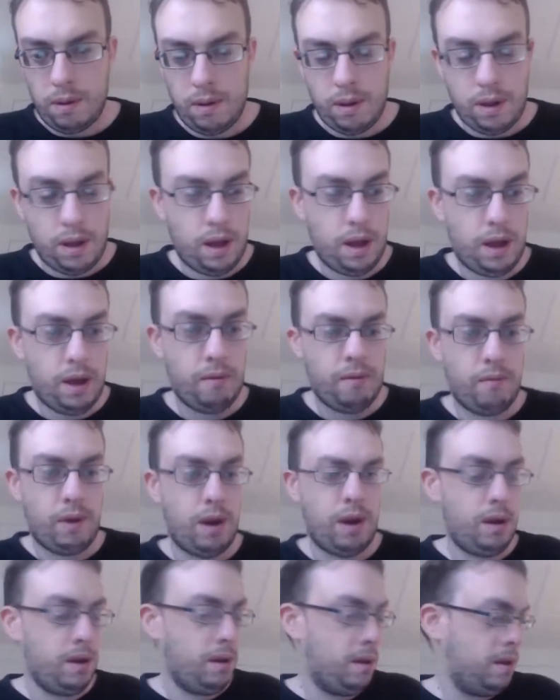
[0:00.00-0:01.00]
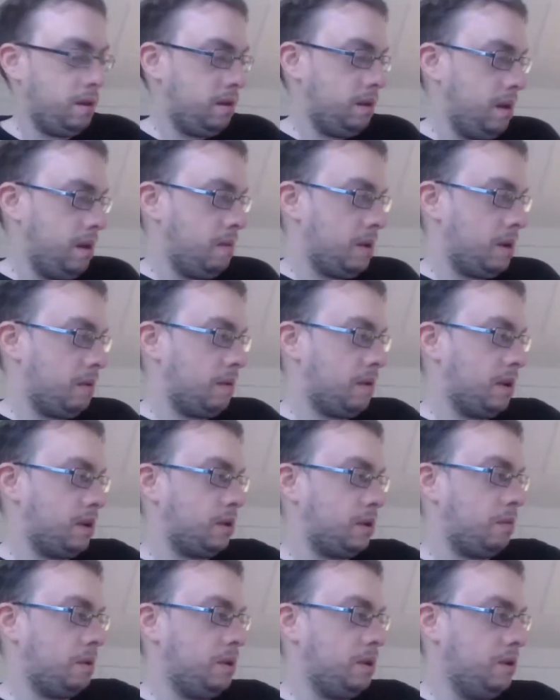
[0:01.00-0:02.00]
Hi, right, here we've got
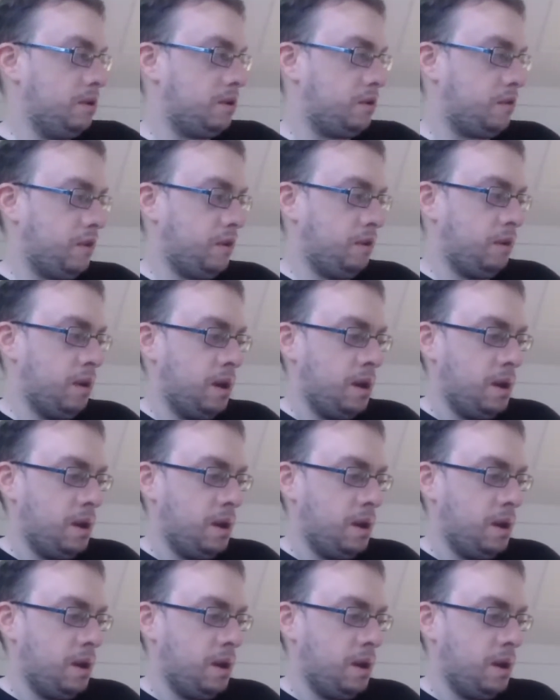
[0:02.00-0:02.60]
someone useful.